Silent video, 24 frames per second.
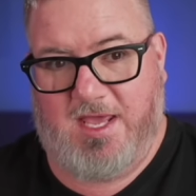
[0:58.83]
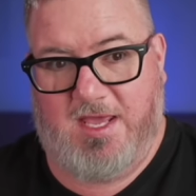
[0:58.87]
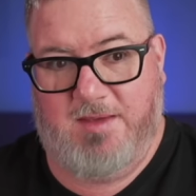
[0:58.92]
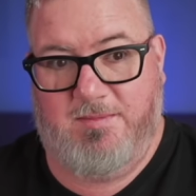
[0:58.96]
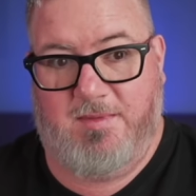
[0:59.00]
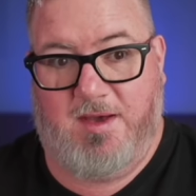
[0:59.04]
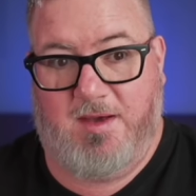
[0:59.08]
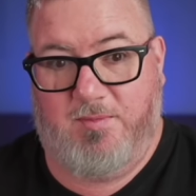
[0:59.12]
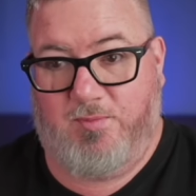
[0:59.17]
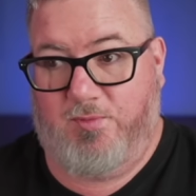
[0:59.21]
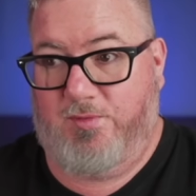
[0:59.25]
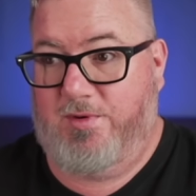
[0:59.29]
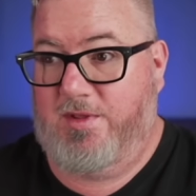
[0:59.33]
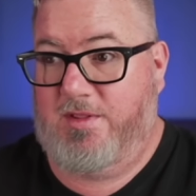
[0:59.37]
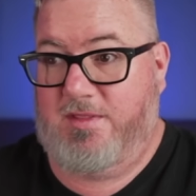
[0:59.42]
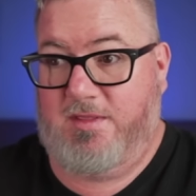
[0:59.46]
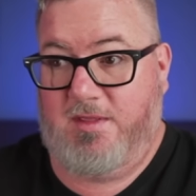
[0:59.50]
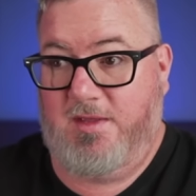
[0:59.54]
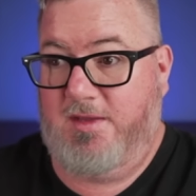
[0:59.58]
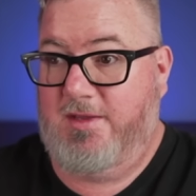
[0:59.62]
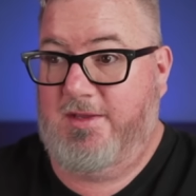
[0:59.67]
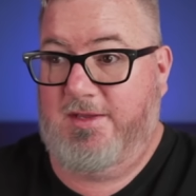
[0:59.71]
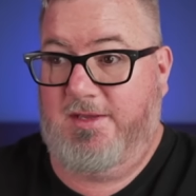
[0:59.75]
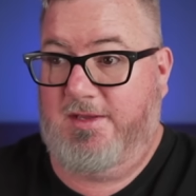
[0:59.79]
came up
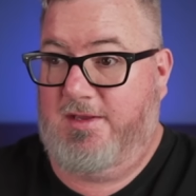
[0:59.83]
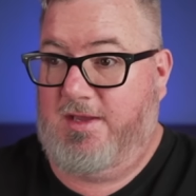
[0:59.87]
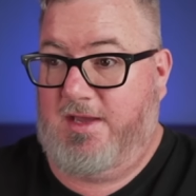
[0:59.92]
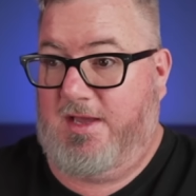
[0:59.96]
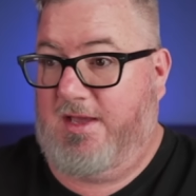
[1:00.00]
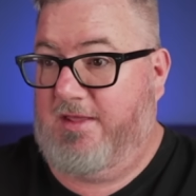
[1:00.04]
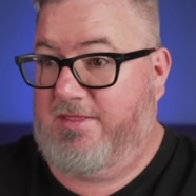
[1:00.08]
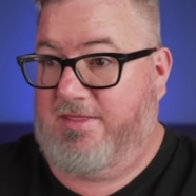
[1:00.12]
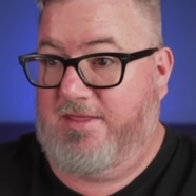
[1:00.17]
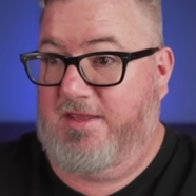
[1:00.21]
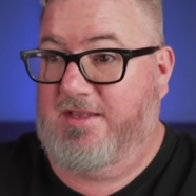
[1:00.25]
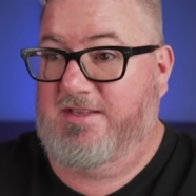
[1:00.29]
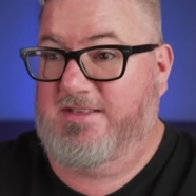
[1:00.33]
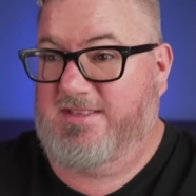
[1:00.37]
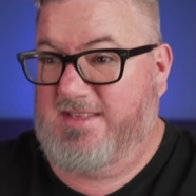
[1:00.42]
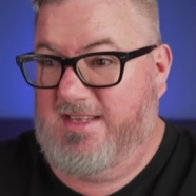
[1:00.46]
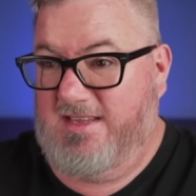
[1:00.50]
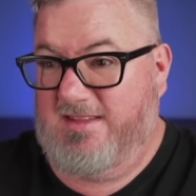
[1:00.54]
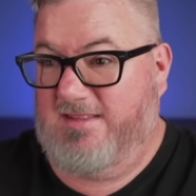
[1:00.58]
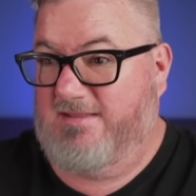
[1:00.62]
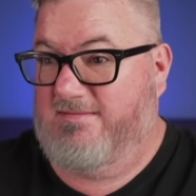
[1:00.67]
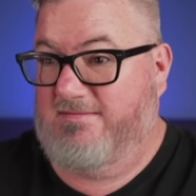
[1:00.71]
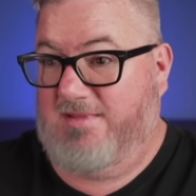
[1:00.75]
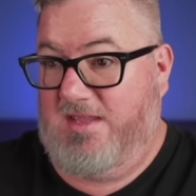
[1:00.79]
with things
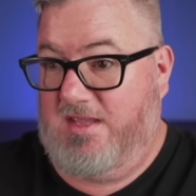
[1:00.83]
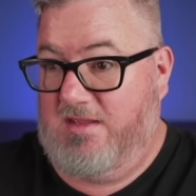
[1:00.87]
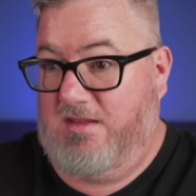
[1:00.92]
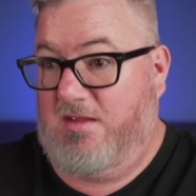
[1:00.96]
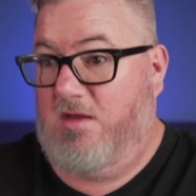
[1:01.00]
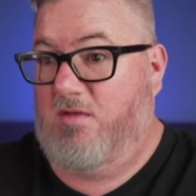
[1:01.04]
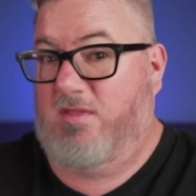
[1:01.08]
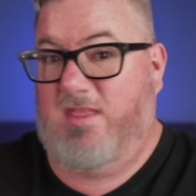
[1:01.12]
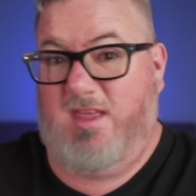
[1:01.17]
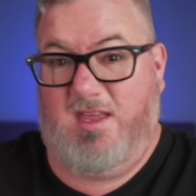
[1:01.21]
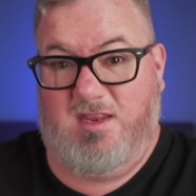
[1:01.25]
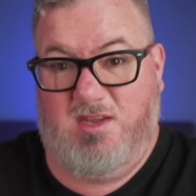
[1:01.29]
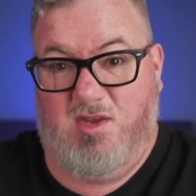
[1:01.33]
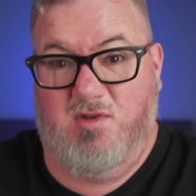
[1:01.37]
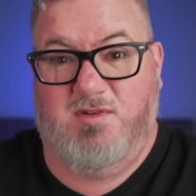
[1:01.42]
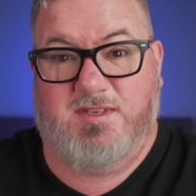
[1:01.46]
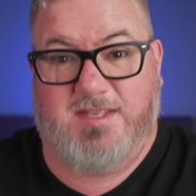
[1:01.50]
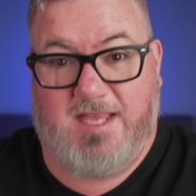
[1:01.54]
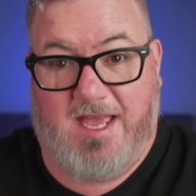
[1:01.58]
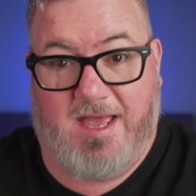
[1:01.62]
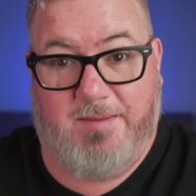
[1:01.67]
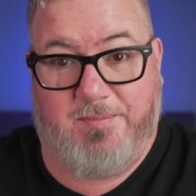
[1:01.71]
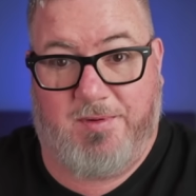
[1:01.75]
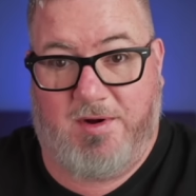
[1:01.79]
that that
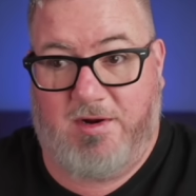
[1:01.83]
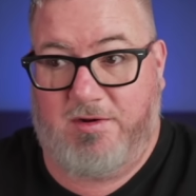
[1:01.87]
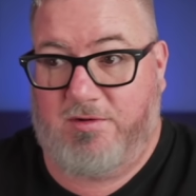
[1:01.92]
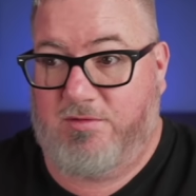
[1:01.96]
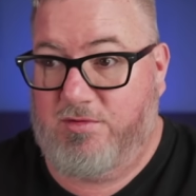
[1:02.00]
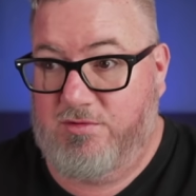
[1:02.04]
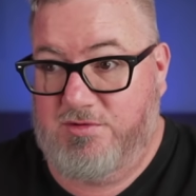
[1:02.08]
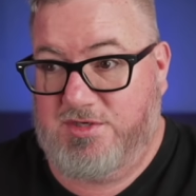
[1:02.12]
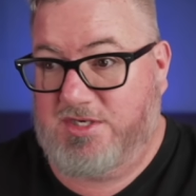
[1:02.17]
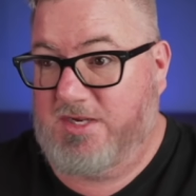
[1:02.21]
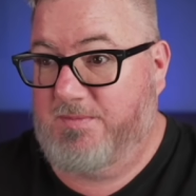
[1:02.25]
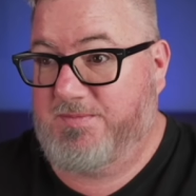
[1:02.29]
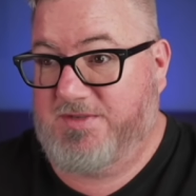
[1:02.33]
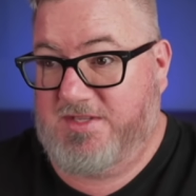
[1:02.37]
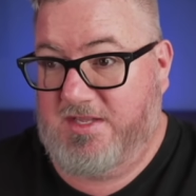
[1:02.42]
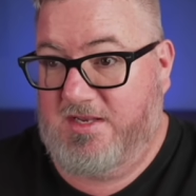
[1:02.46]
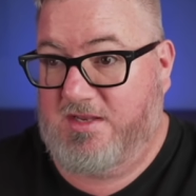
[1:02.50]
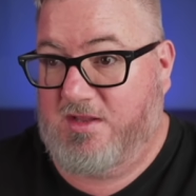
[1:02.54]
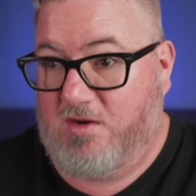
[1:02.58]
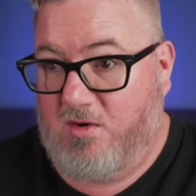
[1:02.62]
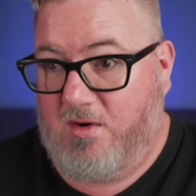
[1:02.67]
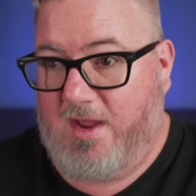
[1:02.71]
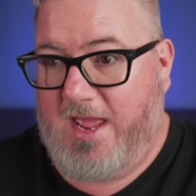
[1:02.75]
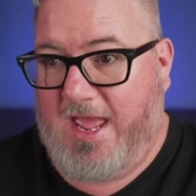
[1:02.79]
used to happen on cruise ships
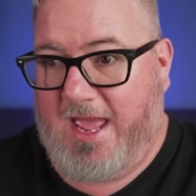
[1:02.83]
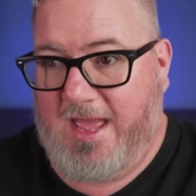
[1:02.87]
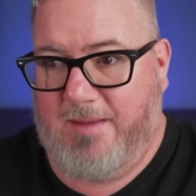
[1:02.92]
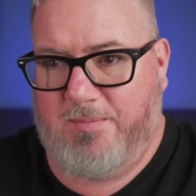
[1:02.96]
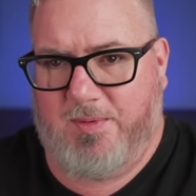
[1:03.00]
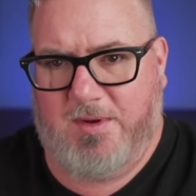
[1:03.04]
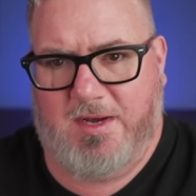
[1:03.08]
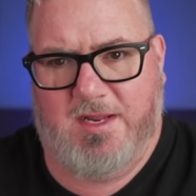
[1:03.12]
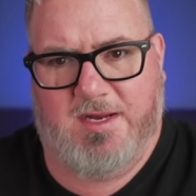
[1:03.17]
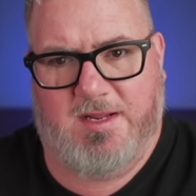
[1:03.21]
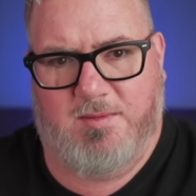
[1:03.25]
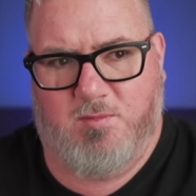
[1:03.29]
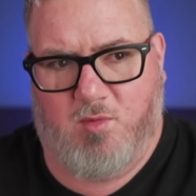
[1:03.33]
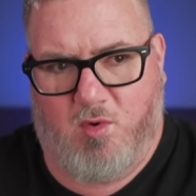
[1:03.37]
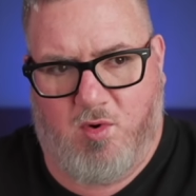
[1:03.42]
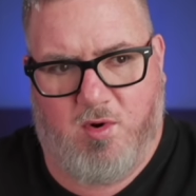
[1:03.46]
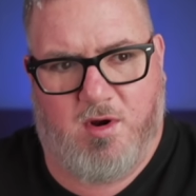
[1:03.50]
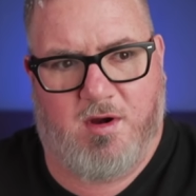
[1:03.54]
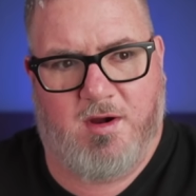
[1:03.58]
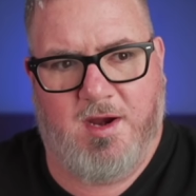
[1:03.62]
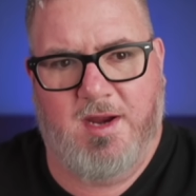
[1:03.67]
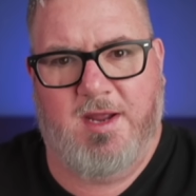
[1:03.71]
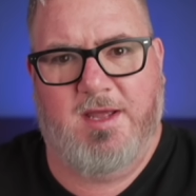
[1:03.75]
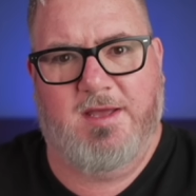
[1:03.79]
that don't happen
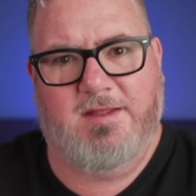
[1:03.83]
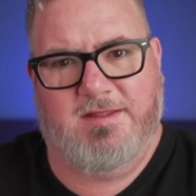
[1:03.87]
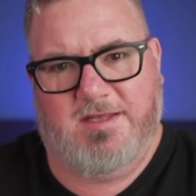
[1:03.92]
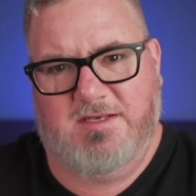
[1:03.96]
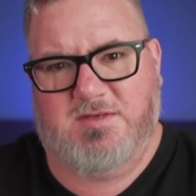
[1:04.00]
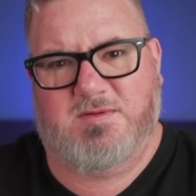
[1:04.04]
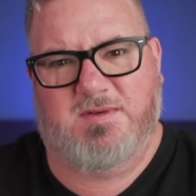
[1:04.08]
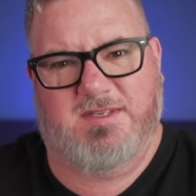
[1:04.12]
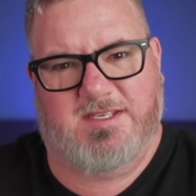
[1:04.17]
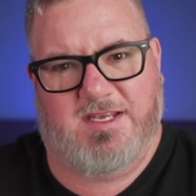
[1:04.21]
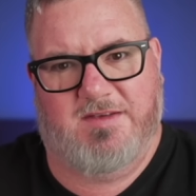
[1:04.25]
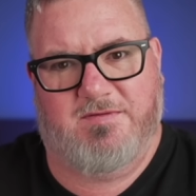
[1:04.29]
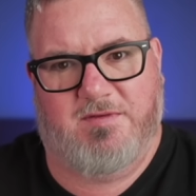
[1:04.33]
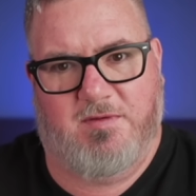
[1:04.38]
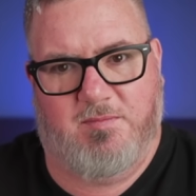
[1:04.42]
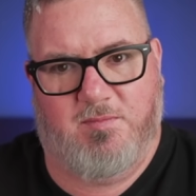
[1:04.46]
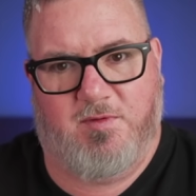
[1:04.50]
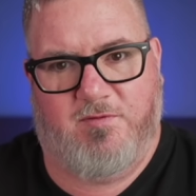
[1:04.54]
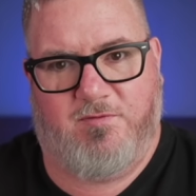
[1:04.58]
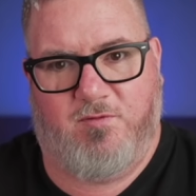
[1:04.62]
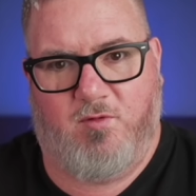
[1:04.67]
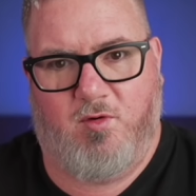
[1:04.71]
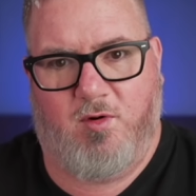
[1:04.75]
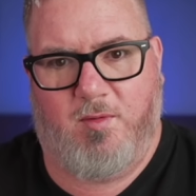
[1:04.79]
anymore. This was
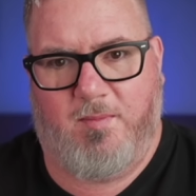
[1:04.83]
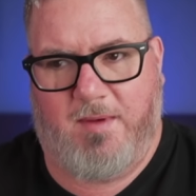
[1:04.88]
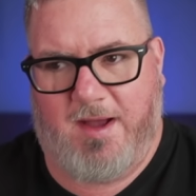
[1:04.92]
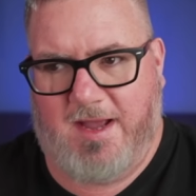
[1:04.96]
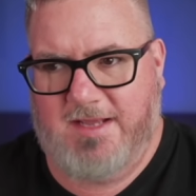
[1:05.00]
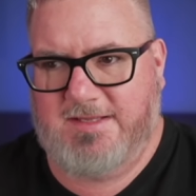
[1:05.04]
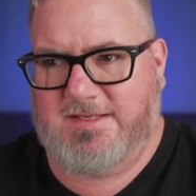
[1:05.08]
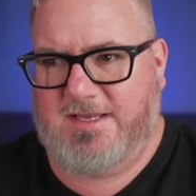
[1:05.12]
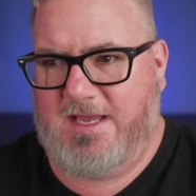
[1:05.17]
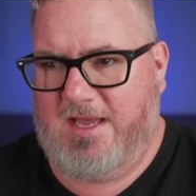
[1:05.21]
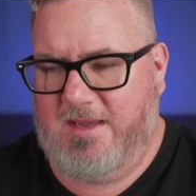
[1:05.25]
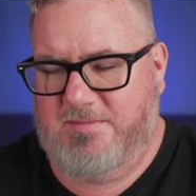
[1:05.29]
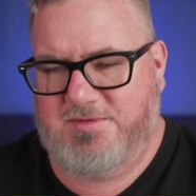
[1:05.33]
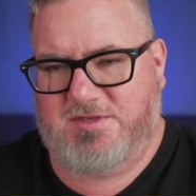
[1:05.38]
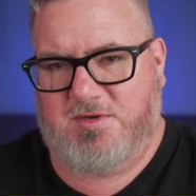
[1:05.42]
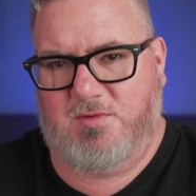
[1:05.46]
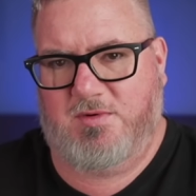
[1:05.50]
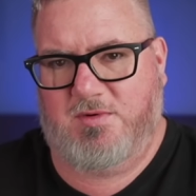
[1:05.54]
even before my time,